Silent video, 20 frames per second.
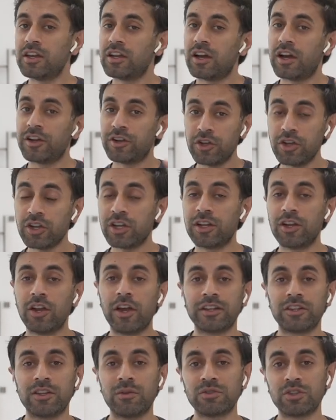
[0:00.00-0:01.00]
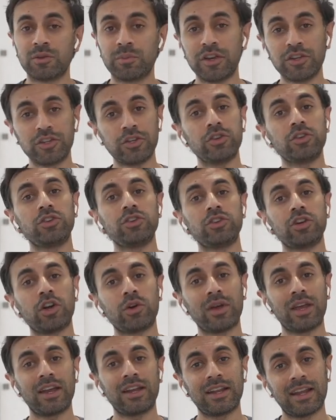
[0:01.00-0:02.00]
I know you're going to like them, so make sure you
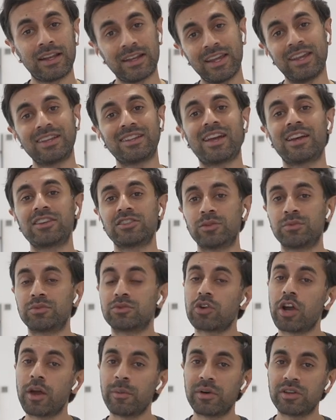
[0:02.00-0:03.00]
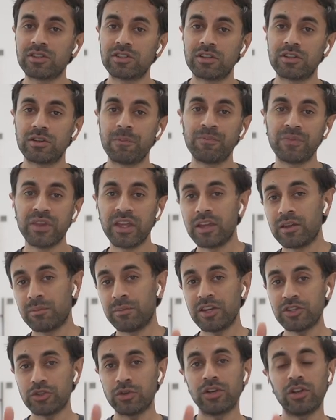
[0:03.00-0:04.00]
go ahead and hit that subscribe button.
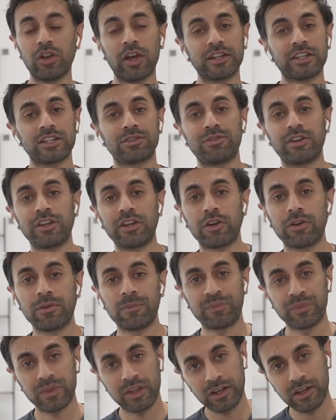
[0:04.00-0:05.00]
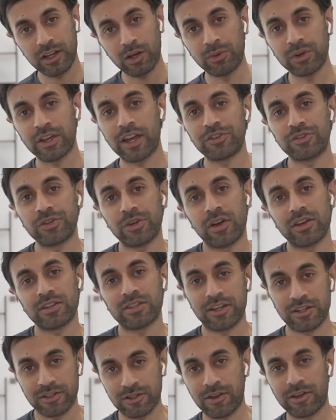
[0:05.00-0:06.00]
Make sure you like this video, and I will catch you guys
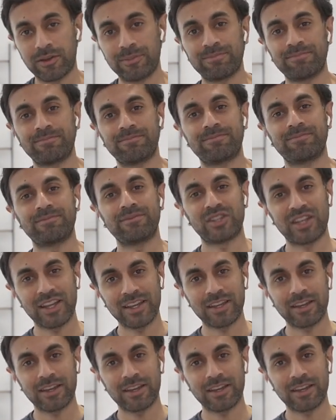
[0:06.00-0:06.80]
next time. Take